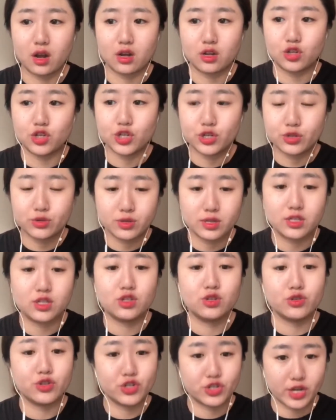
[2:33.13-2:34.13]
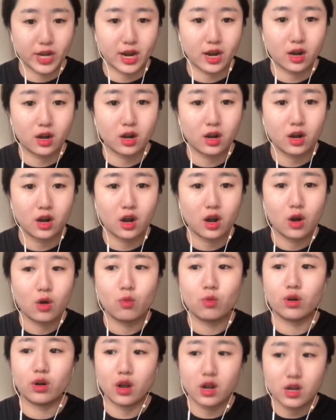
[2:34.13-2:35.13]
chooses to share
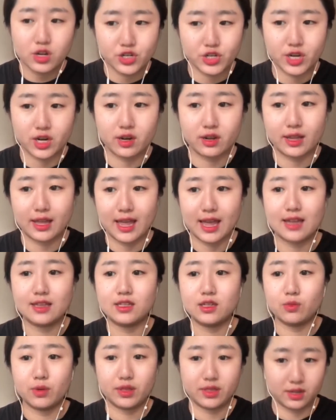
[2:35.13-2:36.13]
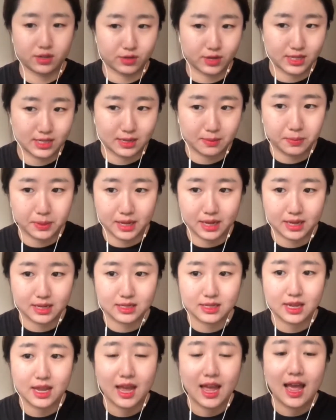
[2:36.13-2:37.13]
or not share the candy with the
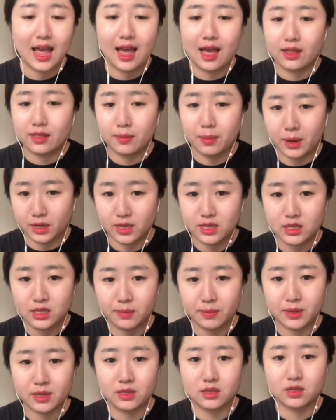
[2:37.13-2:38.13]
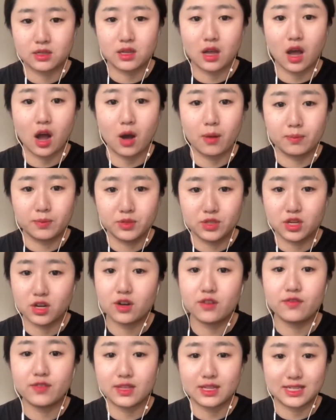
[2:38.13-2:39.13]
recipient, and the participants
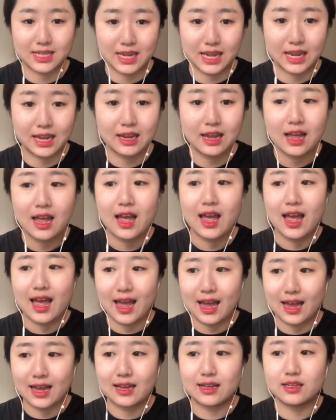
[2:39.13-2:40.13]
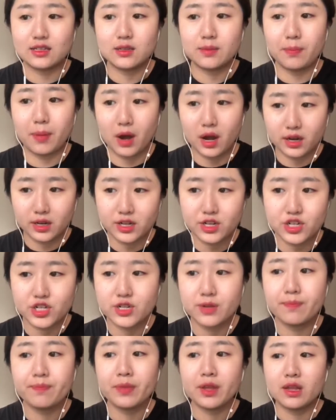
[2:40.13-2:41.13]
observe the scene and
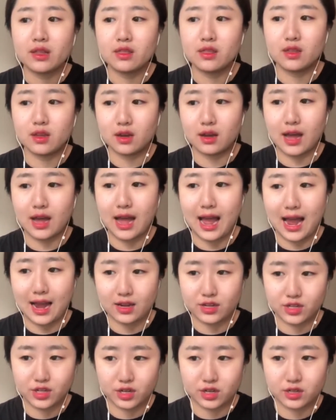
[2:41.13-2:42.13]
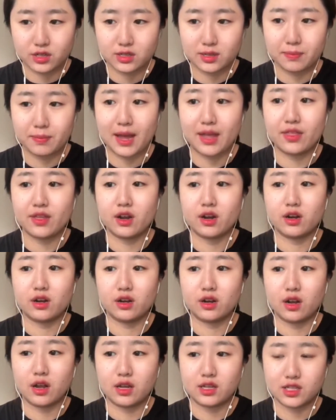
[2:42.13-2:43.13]
punish the actors by
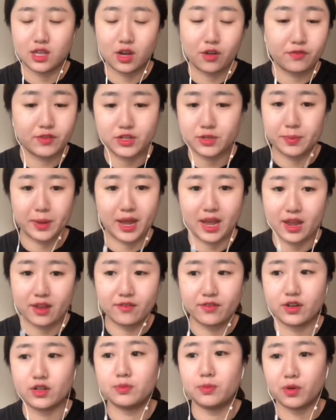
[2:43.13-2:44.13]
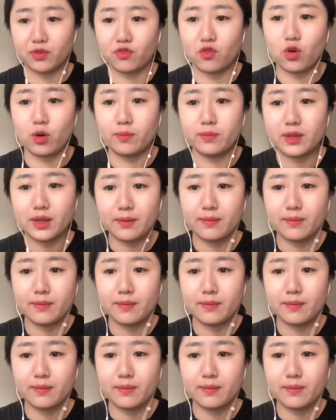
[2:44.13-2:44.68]
their selfish behaviors performed.